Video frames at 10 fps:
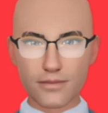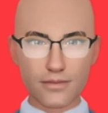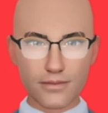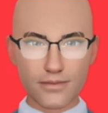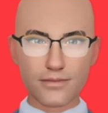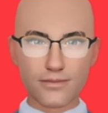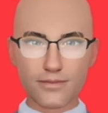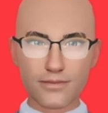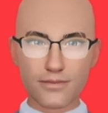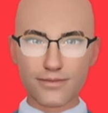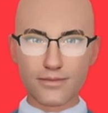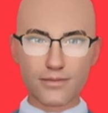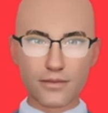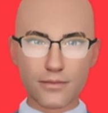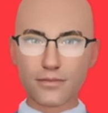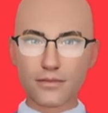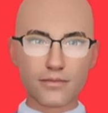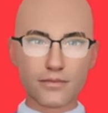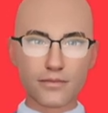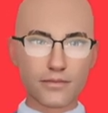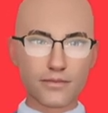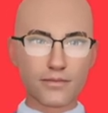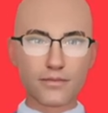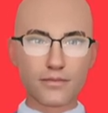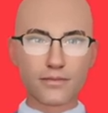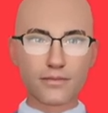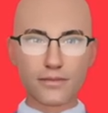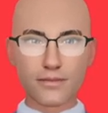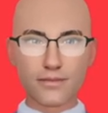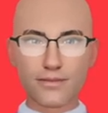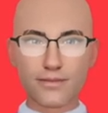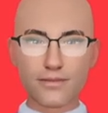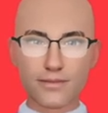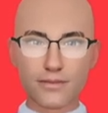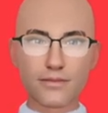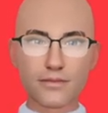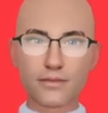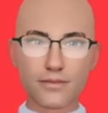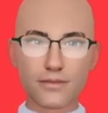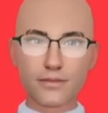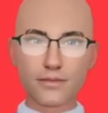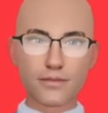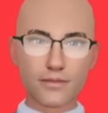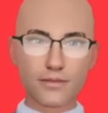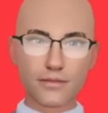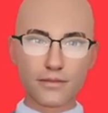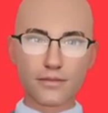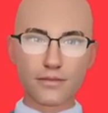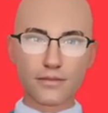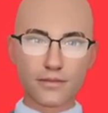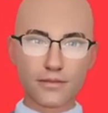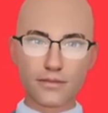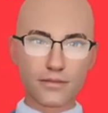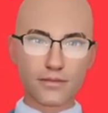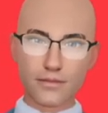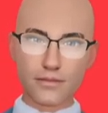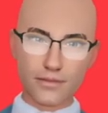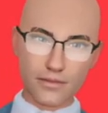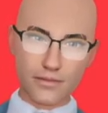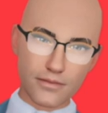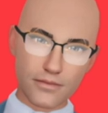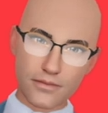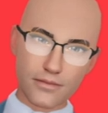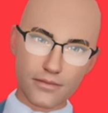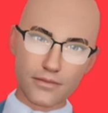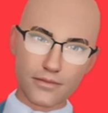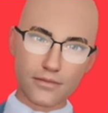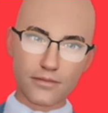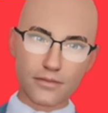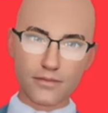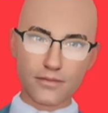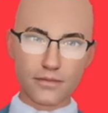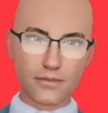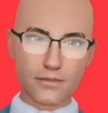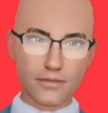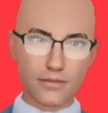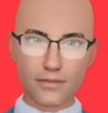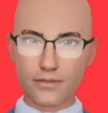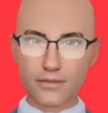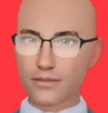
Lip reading: (not speaking)